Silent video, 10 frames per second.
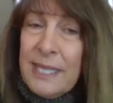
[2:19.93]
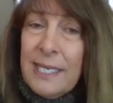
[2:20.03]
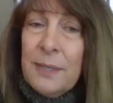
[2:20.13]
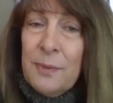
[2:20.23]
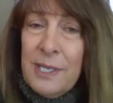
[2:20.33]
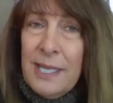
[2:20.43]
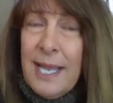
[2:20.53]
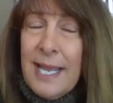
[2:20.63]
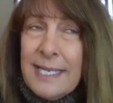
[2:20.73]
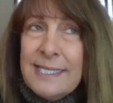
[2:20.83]
But then I
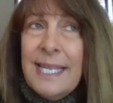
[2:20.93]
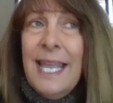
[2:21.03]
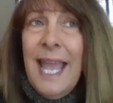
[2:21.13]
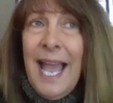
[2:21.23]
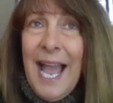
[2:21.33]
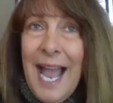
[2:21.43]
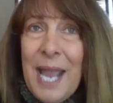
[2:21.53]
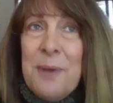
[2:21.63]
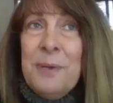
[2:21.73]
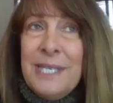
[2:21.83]
realized
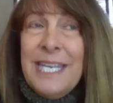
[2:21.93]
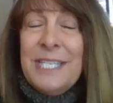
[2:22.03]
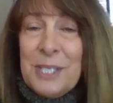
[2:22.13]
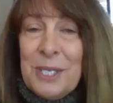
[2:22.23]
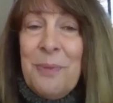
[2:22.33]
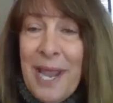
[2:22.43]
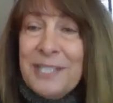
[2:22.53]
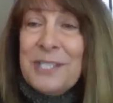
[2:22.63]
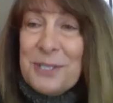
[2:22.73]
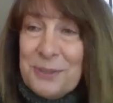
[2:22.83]
I would need to go
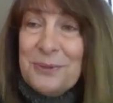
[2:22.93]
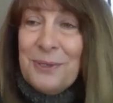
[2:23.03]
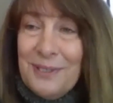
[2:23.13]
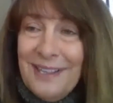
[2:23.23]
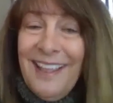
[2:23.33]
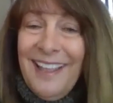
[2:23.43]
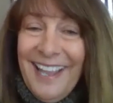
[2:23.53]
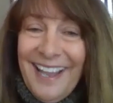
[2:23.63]
back to school